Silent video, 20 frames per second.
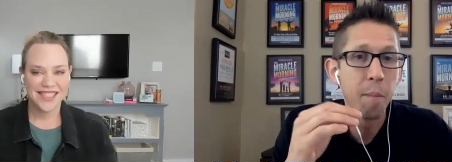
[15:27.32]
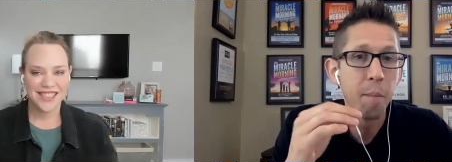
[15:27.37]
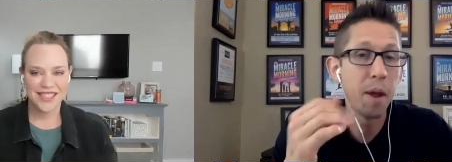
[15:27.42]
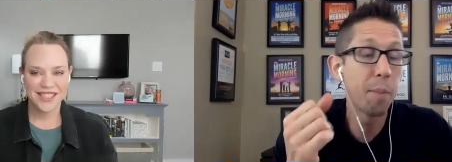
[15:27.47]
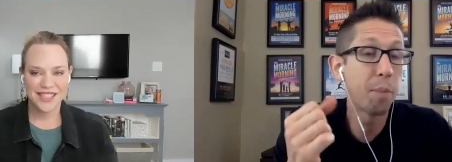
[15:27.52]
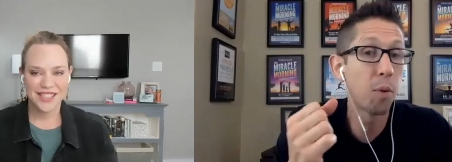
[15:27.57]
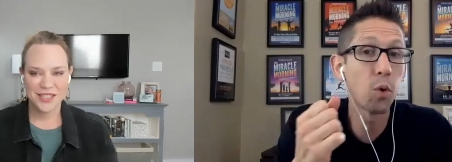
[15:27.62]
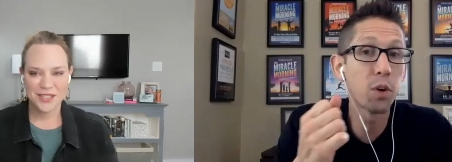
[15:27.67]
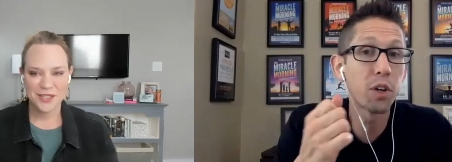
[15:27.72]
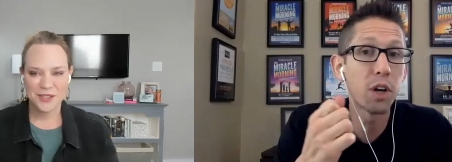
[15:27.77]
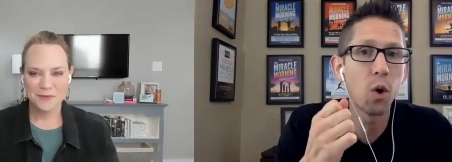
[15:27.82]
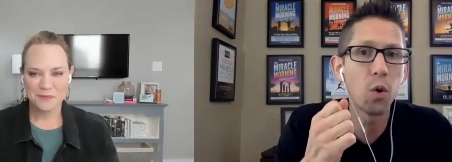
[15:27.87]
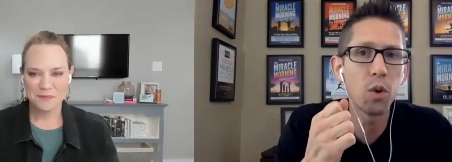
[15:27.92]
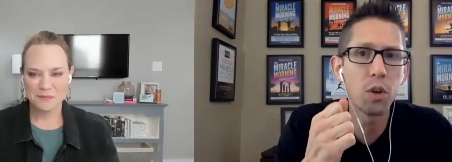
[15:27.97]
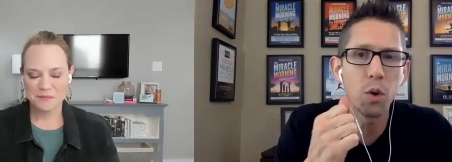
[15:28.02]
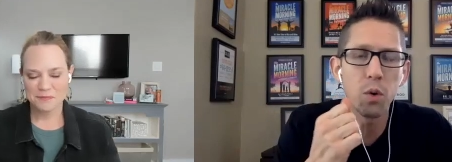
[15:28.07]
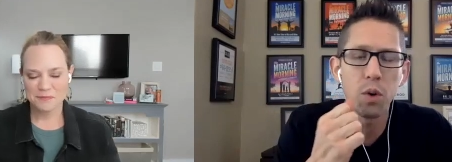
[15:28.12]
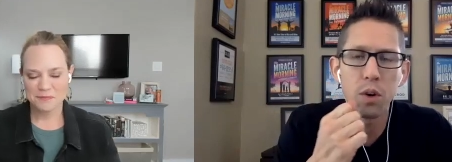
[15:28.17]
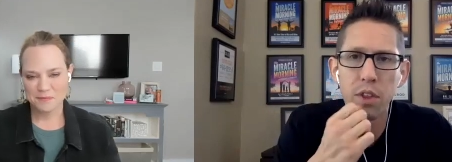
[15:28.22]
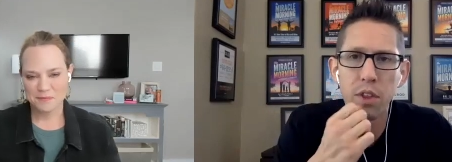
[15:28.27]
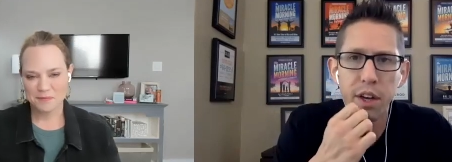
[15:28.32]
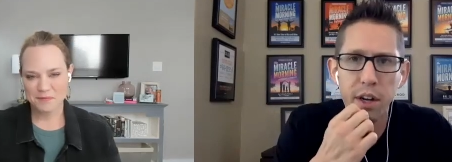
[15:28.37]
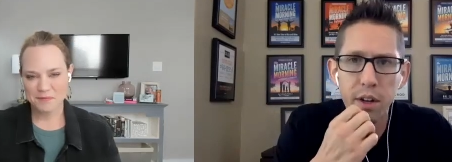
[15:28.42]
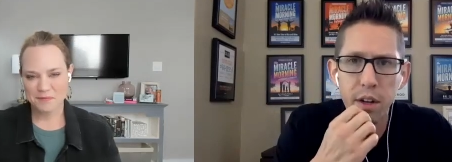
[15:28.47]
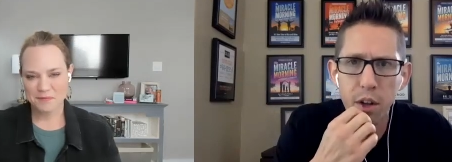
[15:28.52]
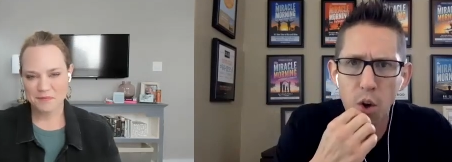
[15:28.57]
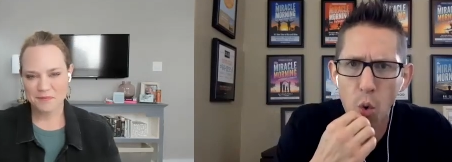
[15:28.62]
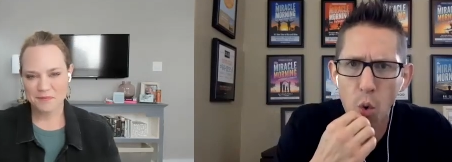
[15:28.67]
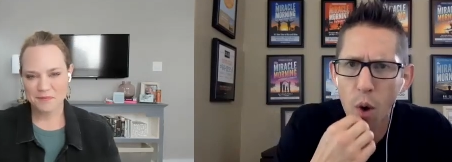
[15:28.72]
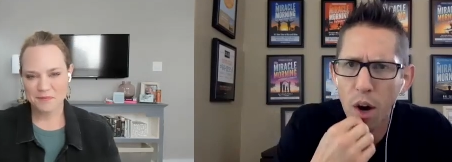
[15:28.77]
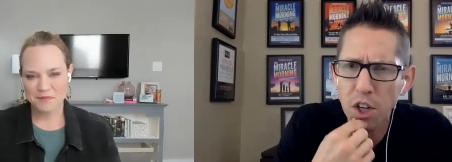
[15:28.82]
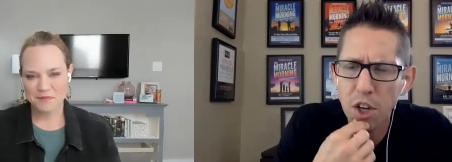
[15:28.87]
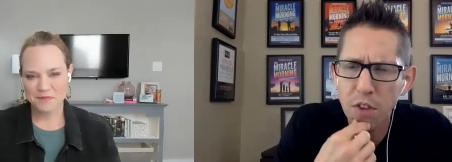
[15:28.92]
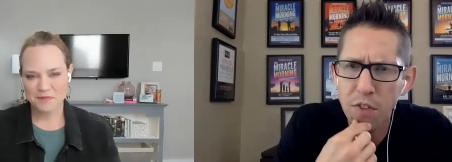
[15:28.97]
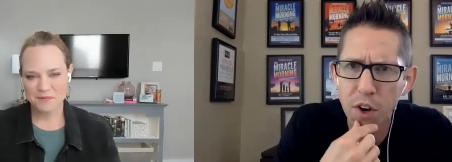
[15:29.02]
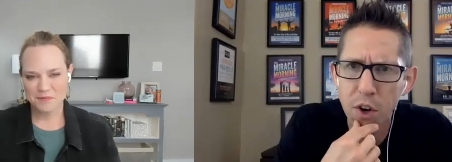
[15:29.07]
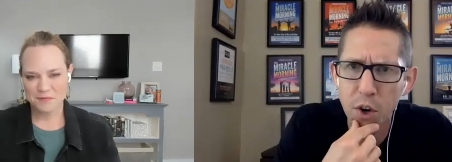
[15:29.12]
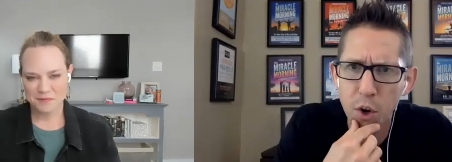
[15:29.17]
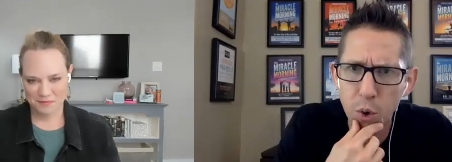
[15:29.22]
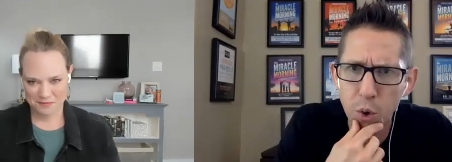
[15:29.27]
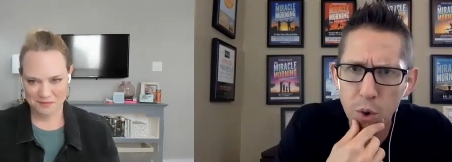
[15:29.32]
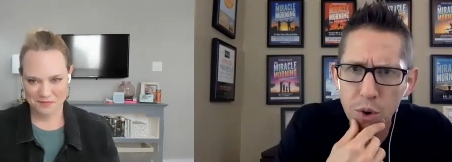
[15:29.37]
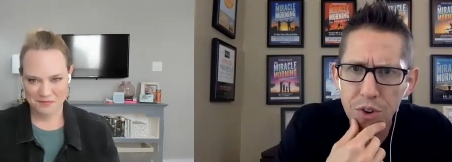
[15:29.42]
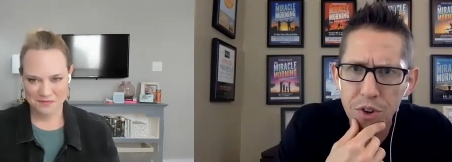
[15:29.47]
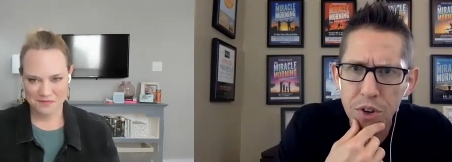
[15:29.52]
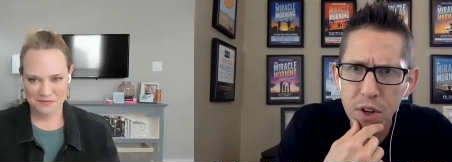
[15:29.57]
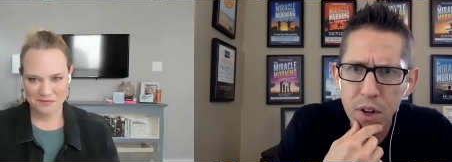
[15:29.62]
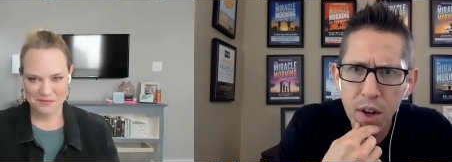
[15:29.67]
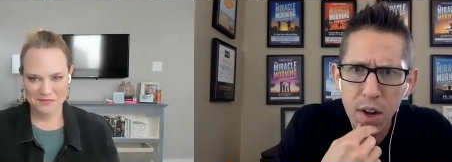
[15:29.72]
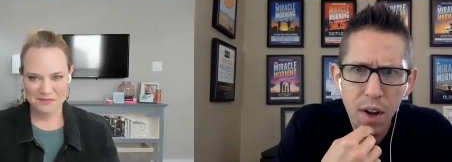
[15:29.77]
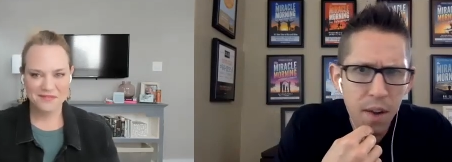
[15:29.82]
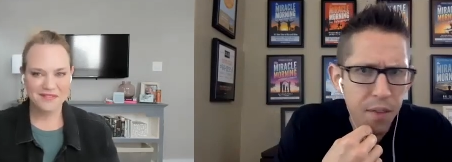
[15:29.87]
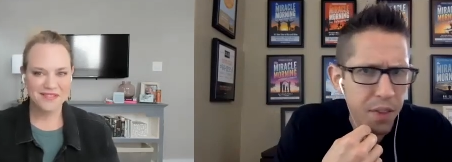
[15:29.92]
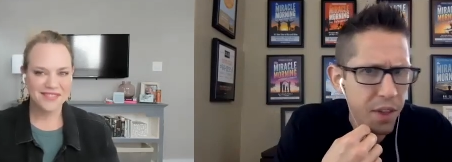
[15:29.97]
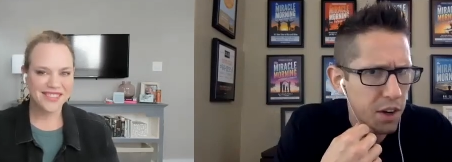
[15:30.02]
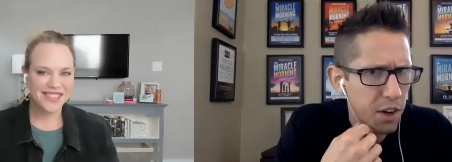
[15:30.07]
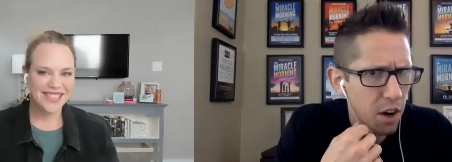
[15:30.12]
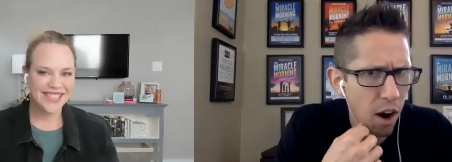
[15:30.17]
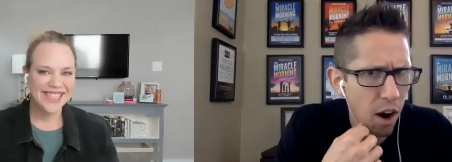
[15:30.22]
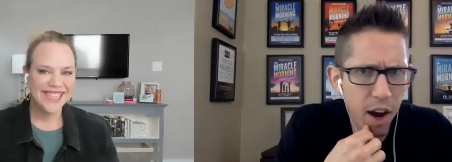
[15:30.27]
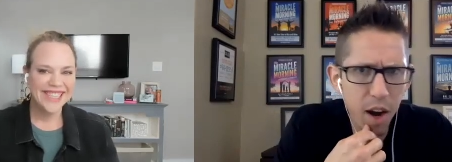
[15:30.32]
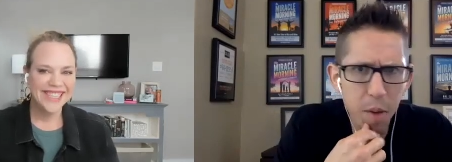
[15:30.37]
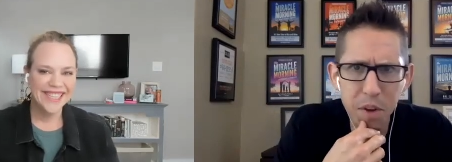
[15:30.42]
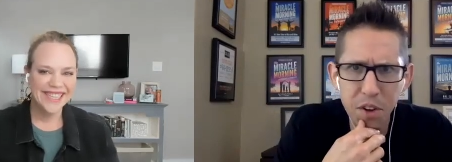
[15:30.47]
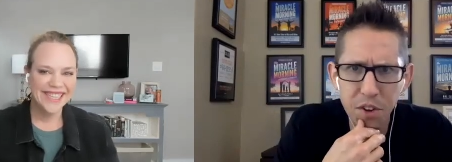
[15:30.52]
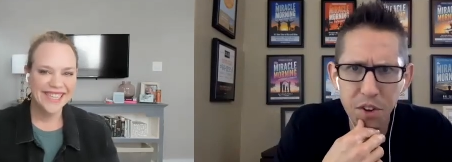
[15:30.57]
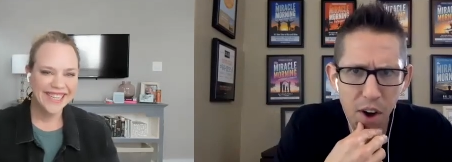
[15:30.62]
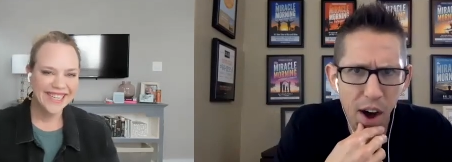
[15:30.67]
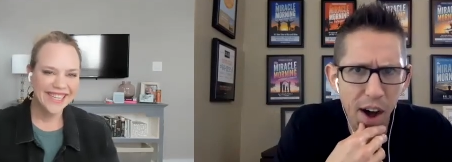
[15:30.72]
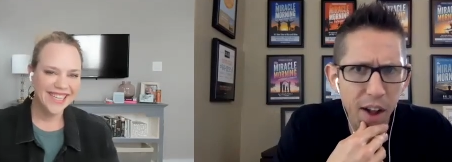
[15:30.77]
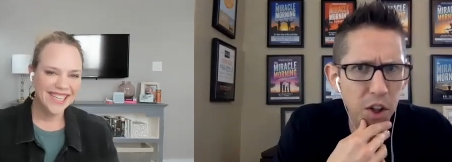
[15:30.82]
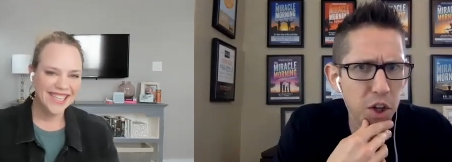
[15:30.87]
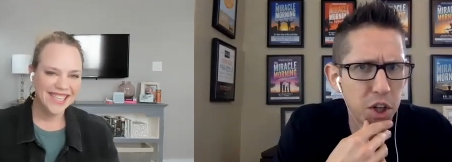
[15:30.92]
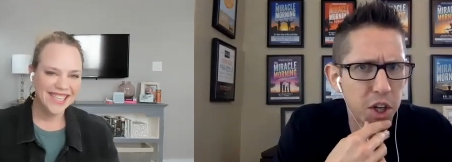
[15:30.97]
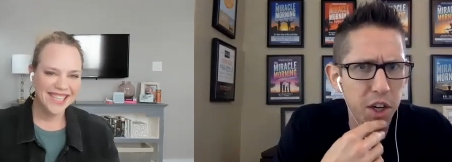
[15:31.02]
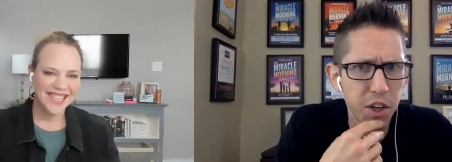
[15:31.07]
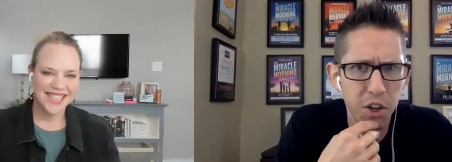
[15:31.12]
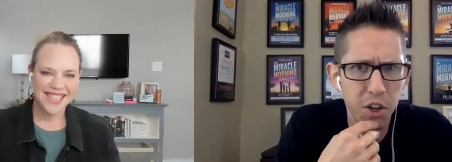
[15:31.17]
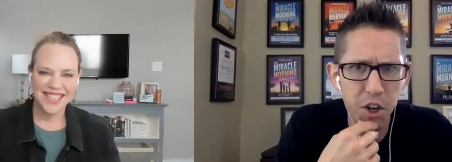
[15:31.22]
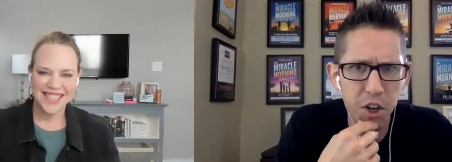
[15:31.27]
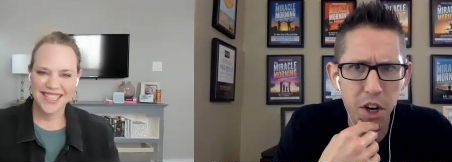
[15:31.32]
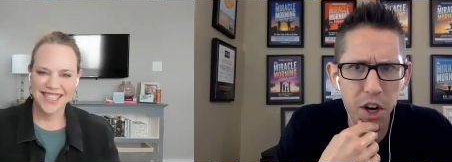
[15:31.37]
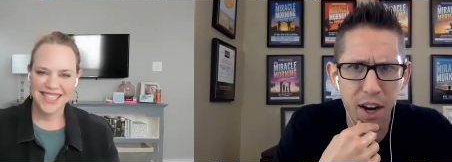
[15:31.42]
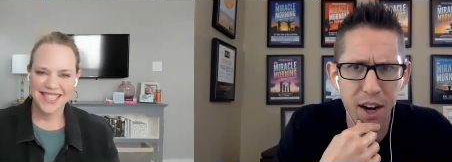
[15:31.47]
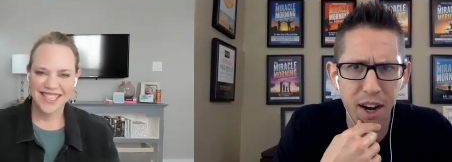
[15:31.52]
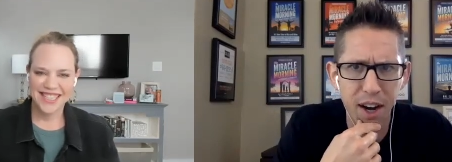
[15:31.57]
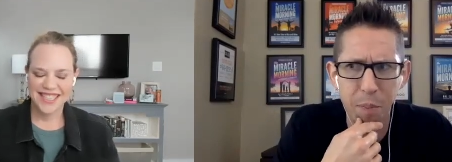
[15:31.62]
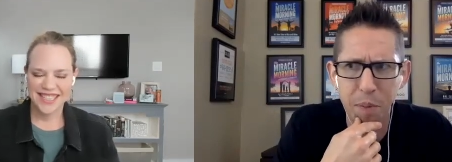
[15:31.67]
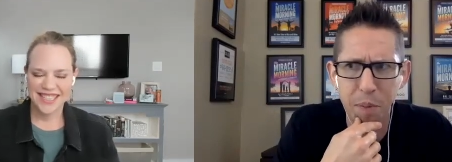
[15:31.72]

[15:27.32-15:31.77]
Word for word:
Speaker 1: people would go, dude, the, you're watching the news? The economy's not looking good. And I'd